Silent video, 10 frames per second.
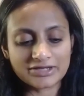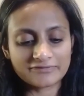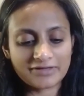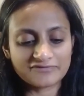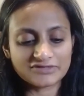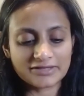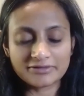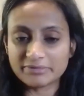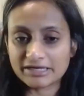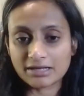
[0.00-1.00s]
I've done the
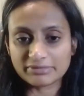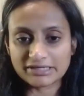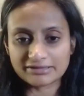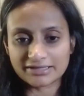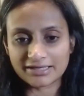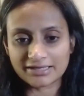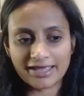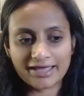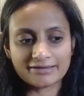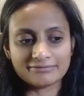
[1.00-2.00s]
big company thing
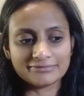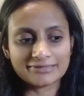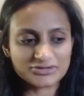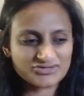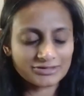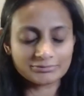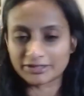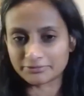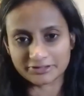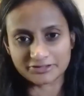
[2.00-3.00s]
and that was fun, but I
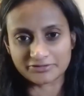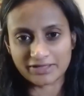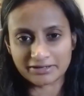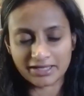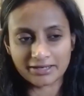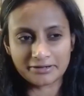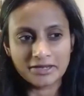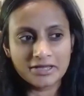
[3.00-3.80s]
don't want to do that again.